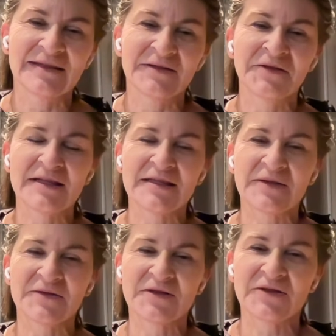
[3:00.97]
Oh, that
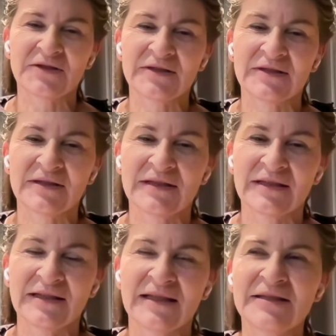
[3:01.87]
sounds good.
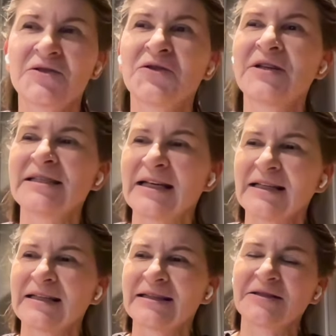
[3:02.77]
Yeah.
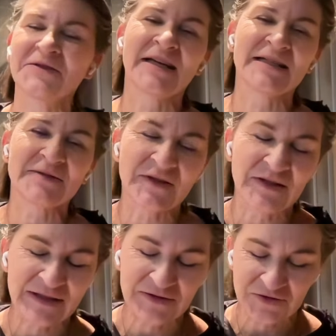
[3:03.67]
Storytelling. So that's
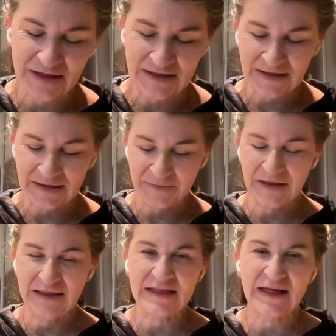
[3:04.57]
very interesting
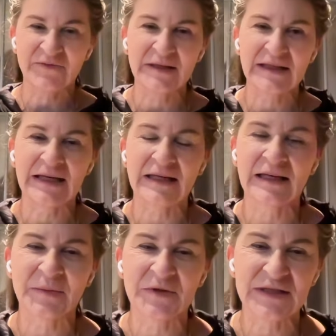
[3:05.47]
because I've been
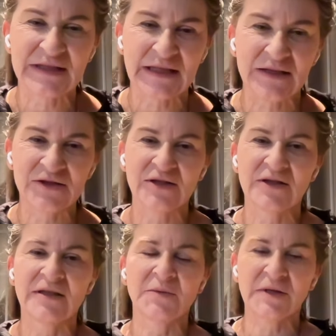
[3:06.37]
getting up on stage
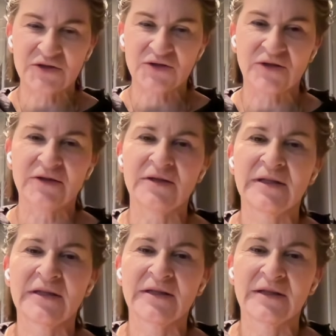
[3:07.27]
with Jord
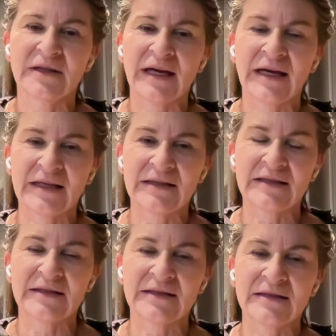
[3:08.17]

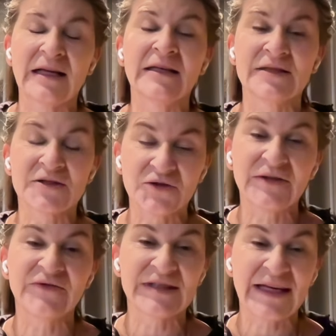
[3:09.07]
and telling a
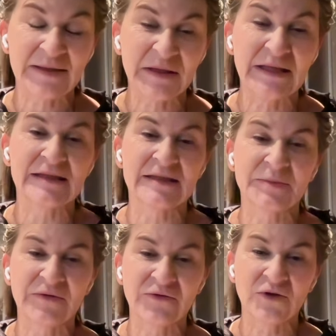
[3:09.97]
story for 10 minutes
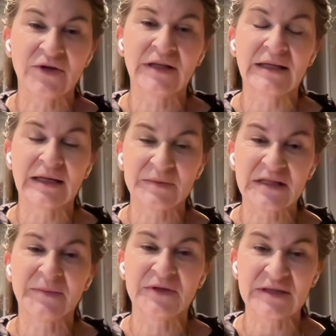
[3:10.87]
before he
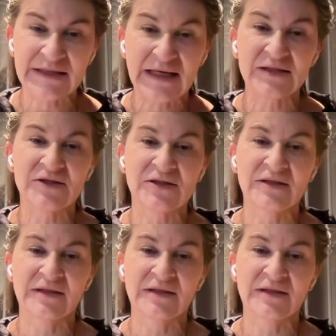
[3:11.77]
comes up on stage.